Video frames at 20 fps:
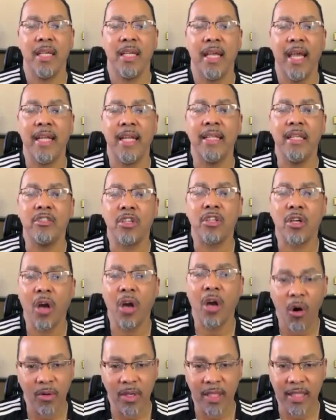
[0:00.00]
And he's a
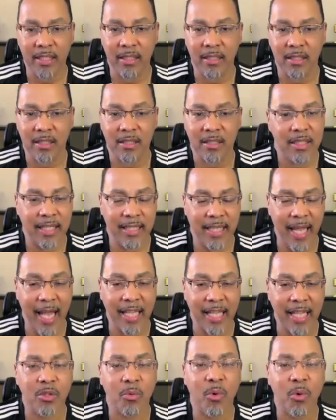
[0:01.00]
cult leader. And
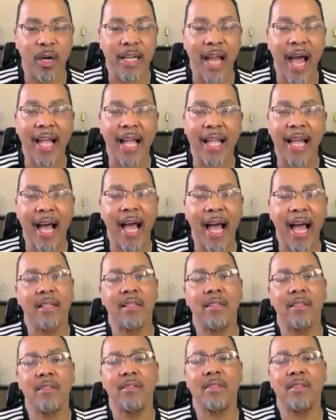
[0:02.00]
that's the word I got.